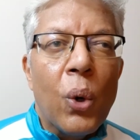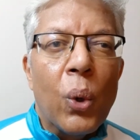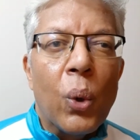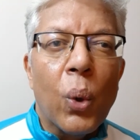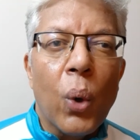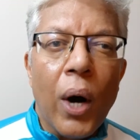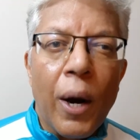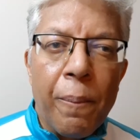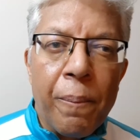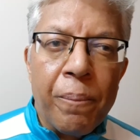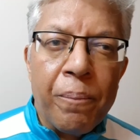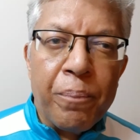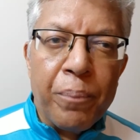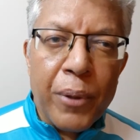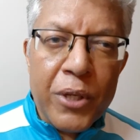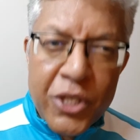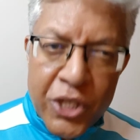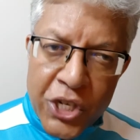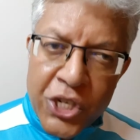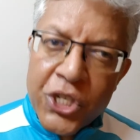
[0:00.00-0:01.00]
who are
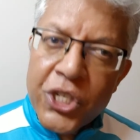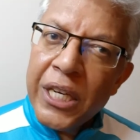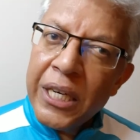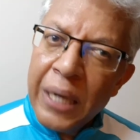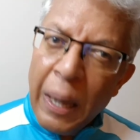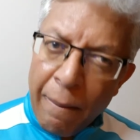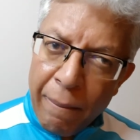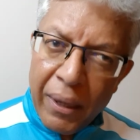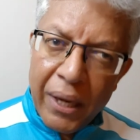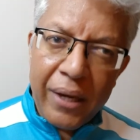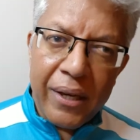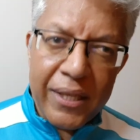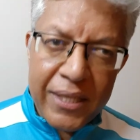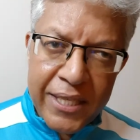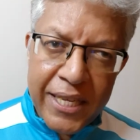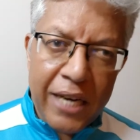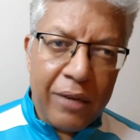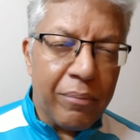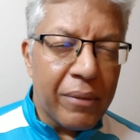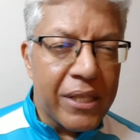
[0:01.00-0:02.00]
positional players.
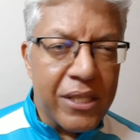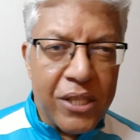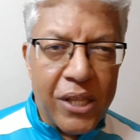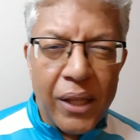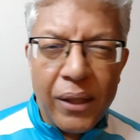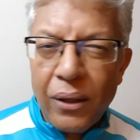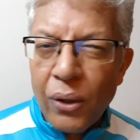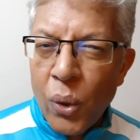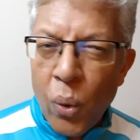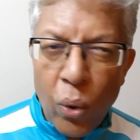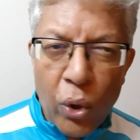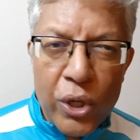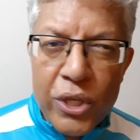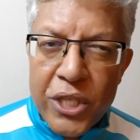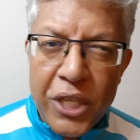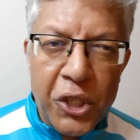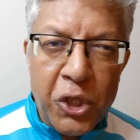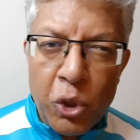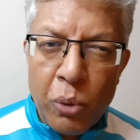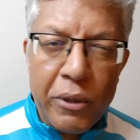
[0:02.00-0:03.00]
That means that you won't
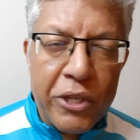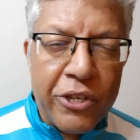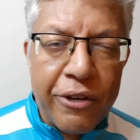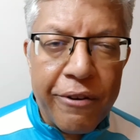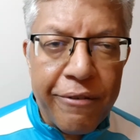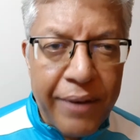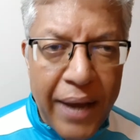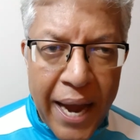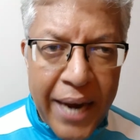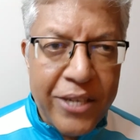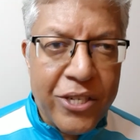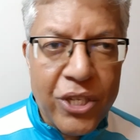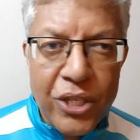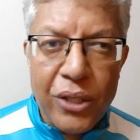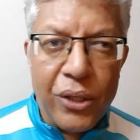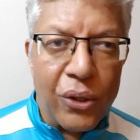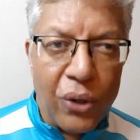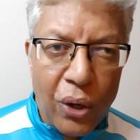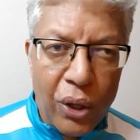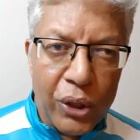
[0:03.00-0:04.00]
see too much of
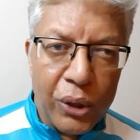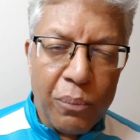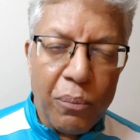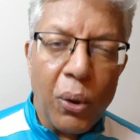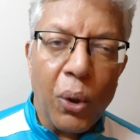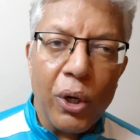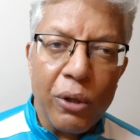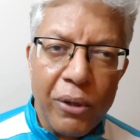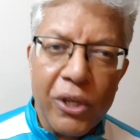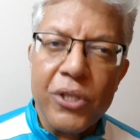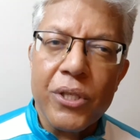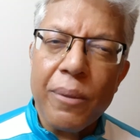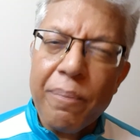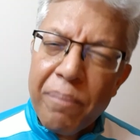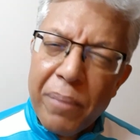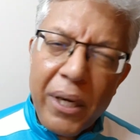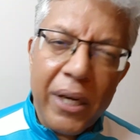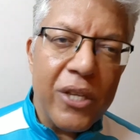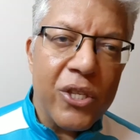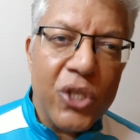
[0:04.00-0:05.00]
action on the board because they're
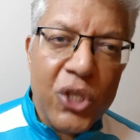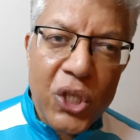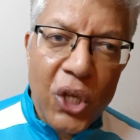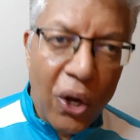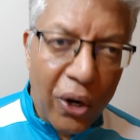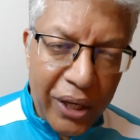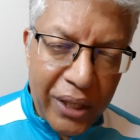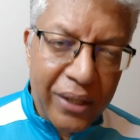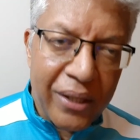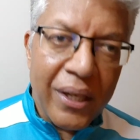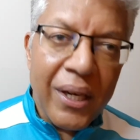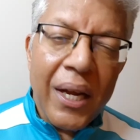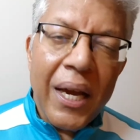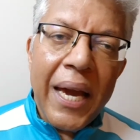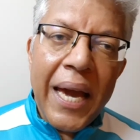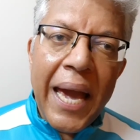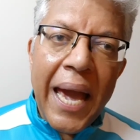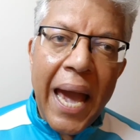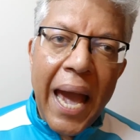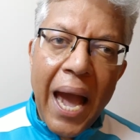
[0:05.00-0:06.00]
pretty solid.
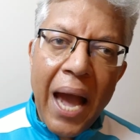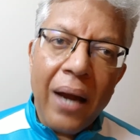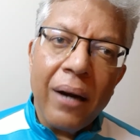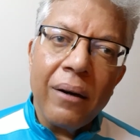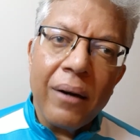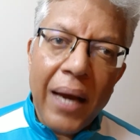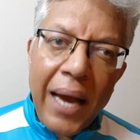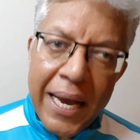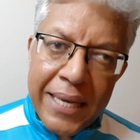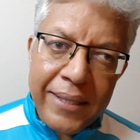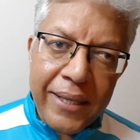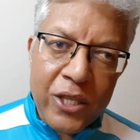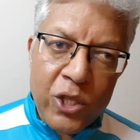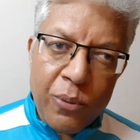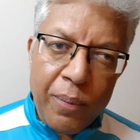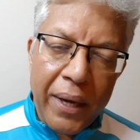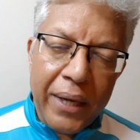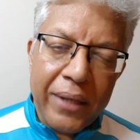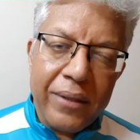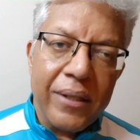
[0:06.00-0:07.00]
And as
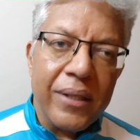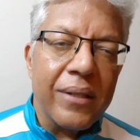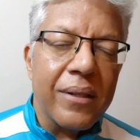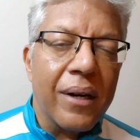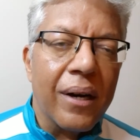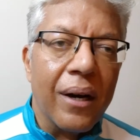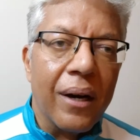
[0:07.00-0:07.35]
expected,